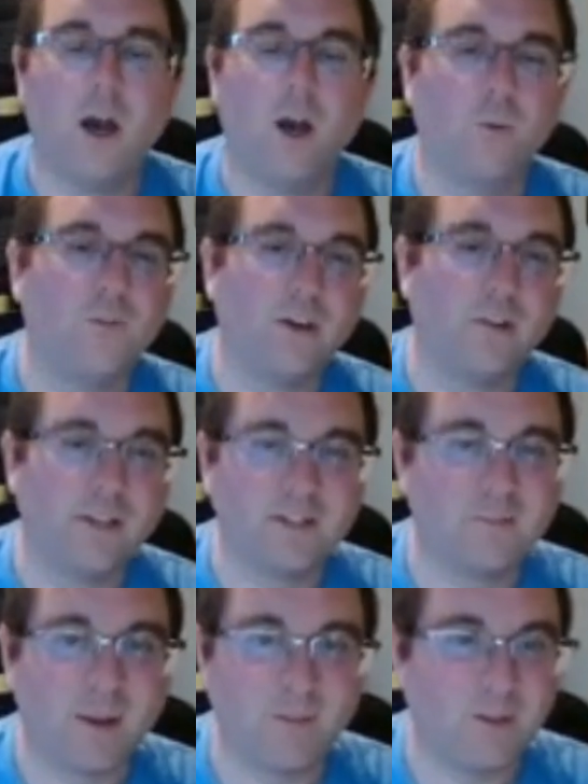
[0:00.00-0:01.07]
With
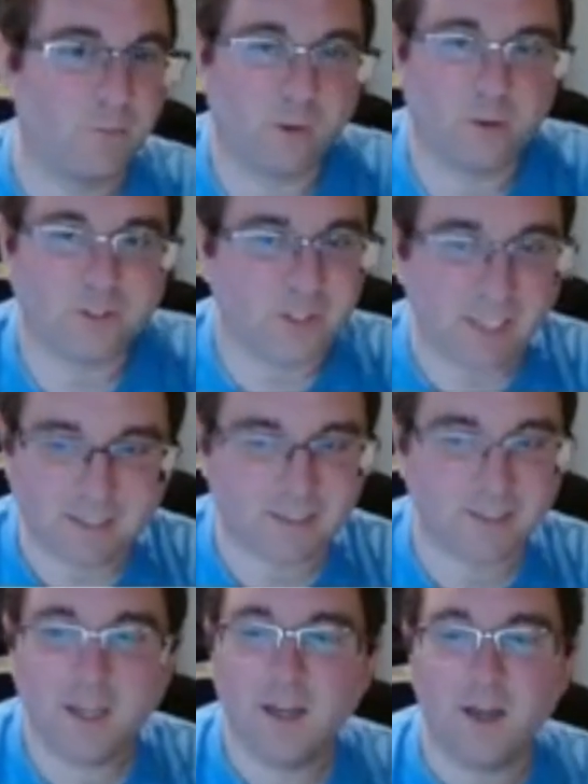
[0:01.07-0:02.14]
variance, maybe you'll pull 6.
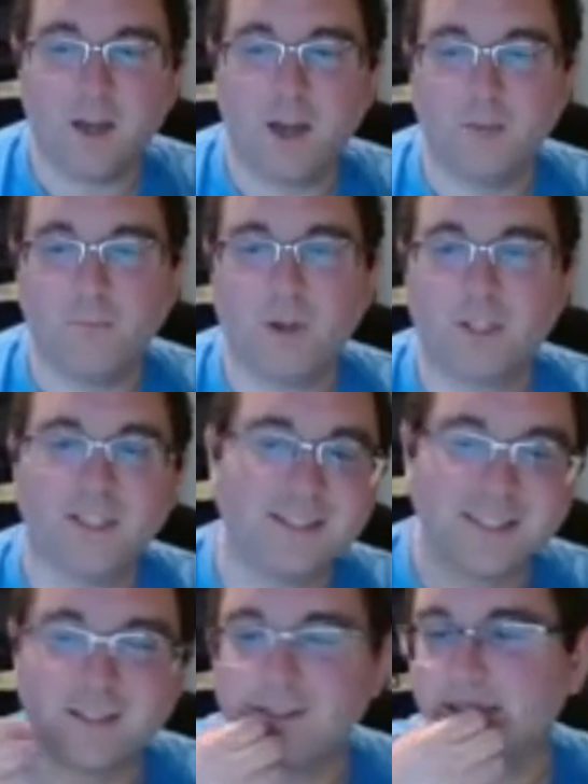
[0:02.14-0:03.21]
But
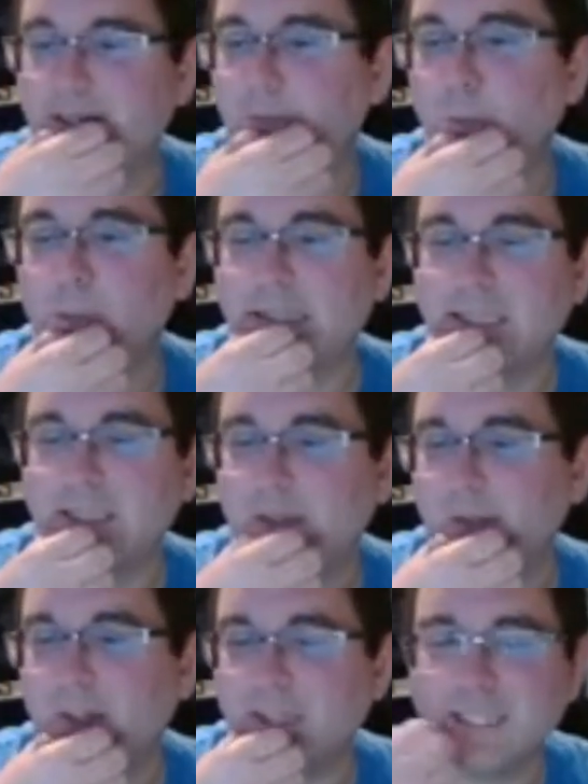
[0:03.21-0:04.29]
considering that 14
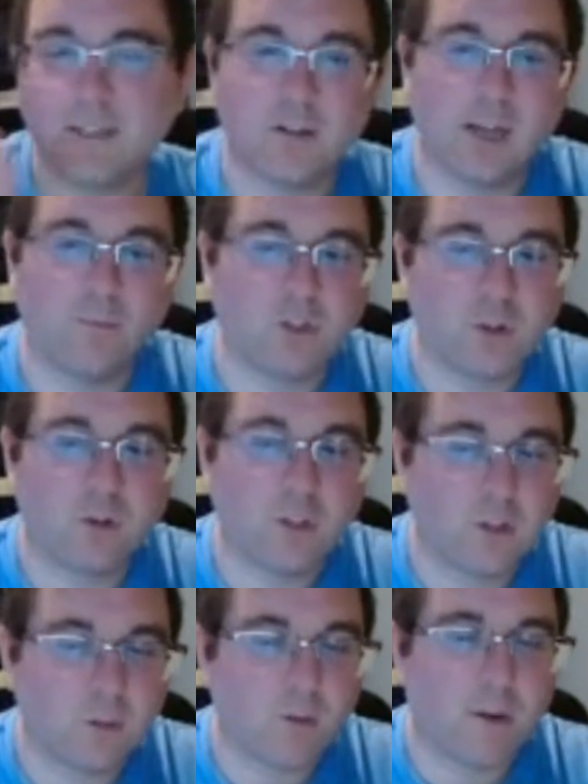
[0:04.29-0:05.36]
sold on here, I'm sure you
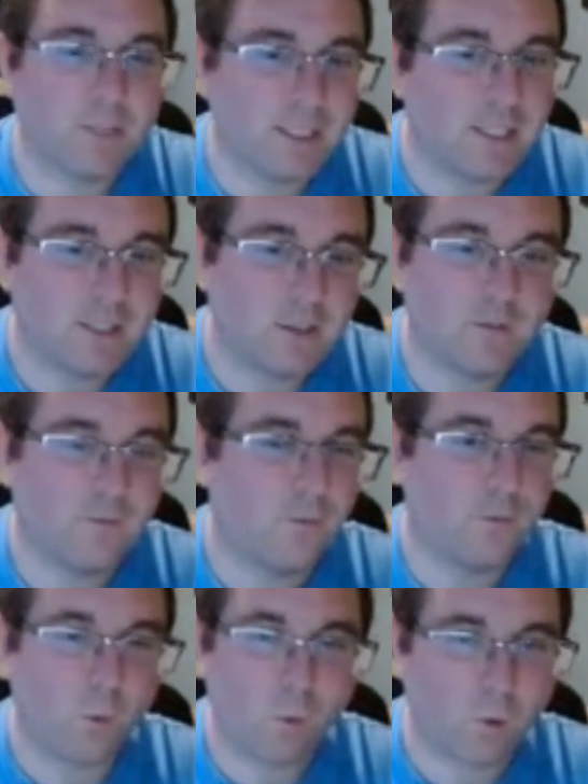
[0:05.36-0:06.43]
could probably get
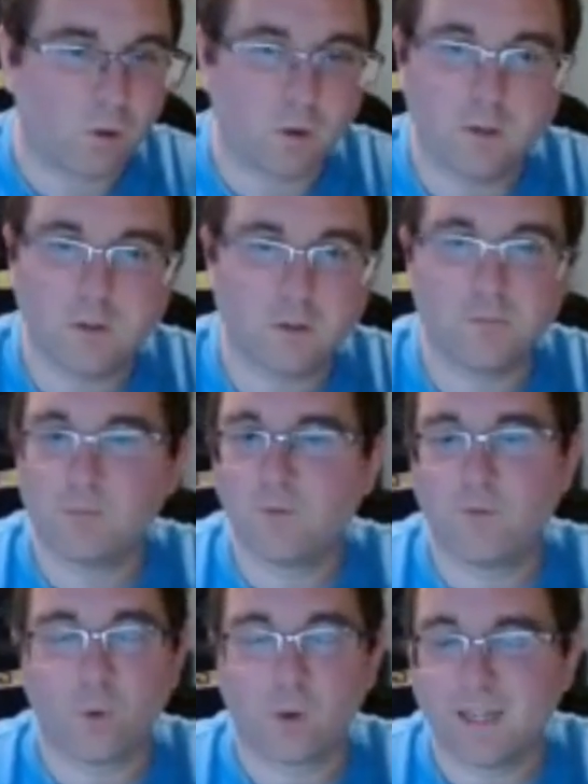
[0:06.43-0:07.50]

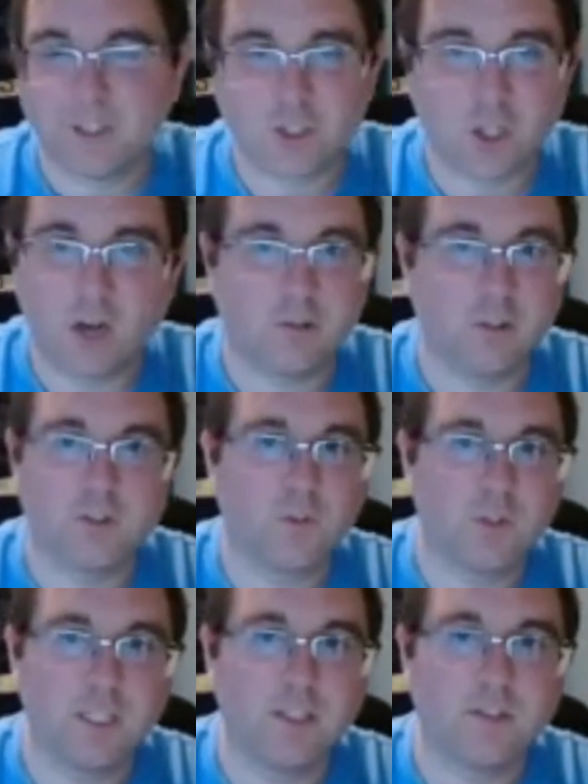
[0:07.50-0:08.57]
four-ish dollars for
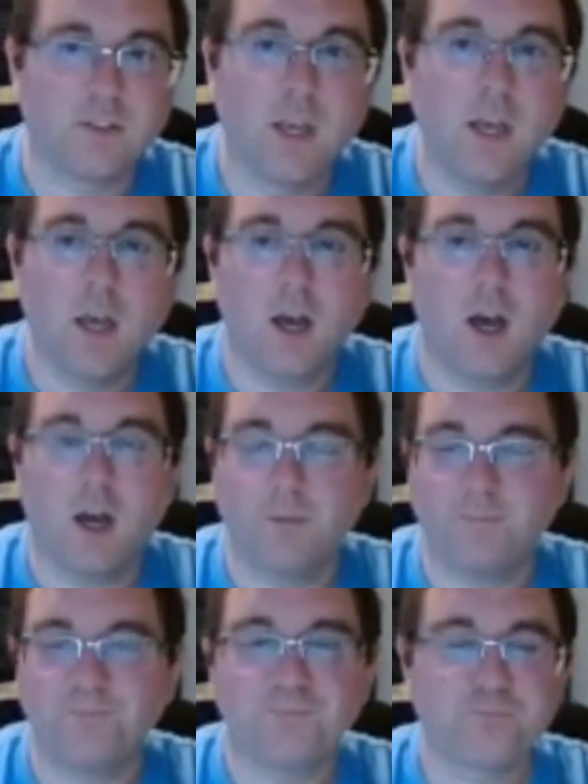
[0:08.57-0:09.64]
these.
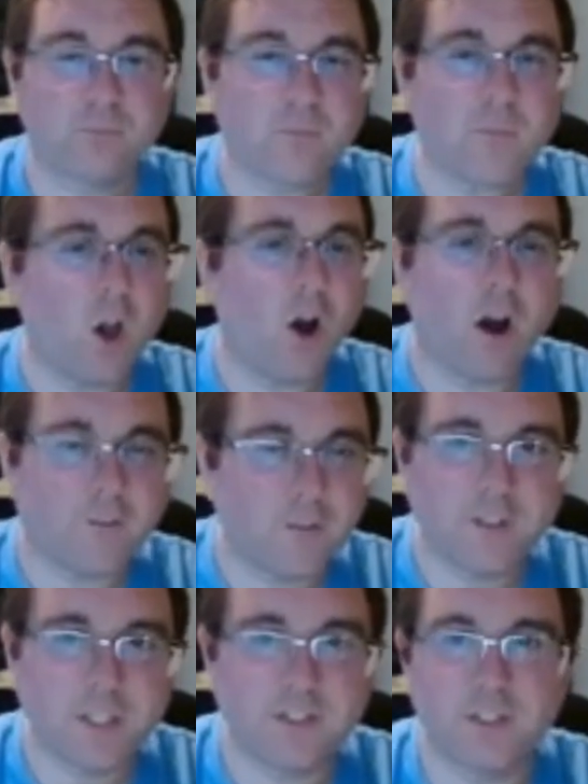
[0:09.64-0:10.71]
Off of
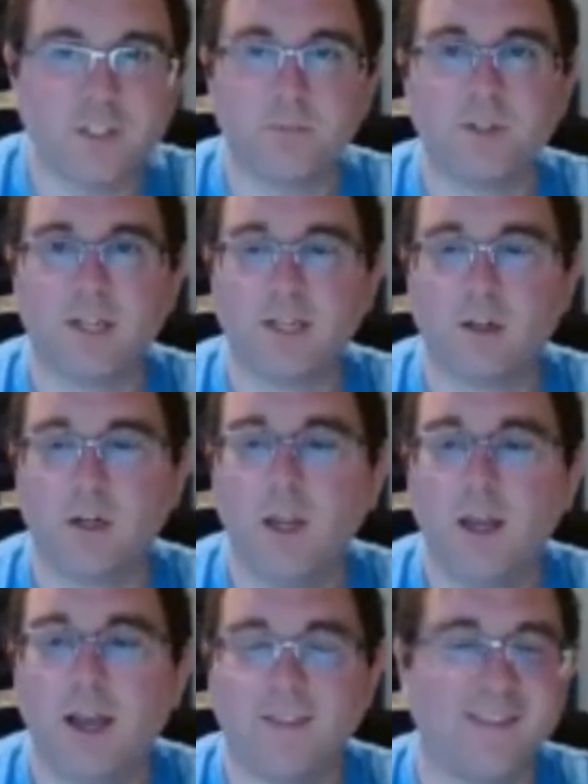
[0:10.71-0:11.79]
TCG Player,
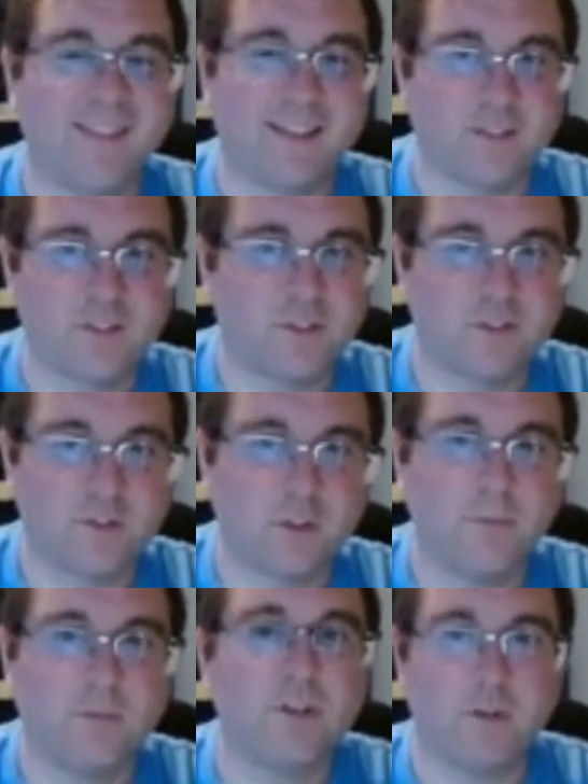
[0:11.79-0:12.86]
I think that's
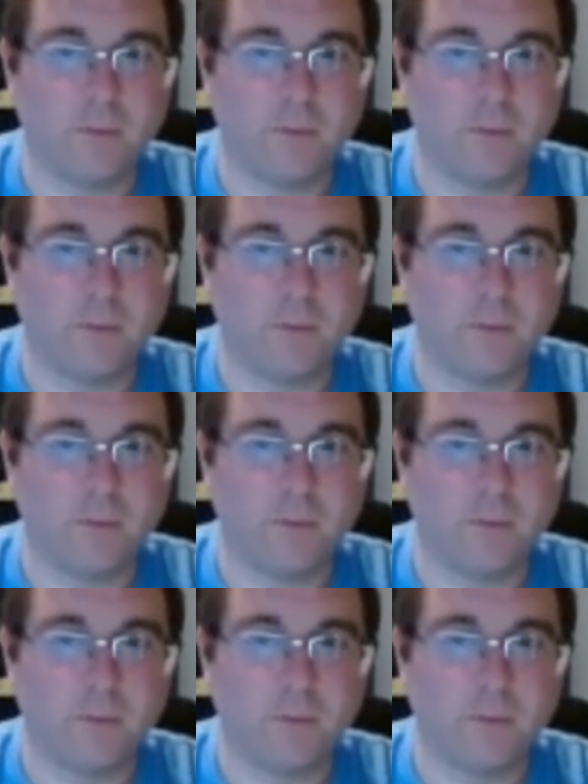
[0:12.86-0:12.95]
completely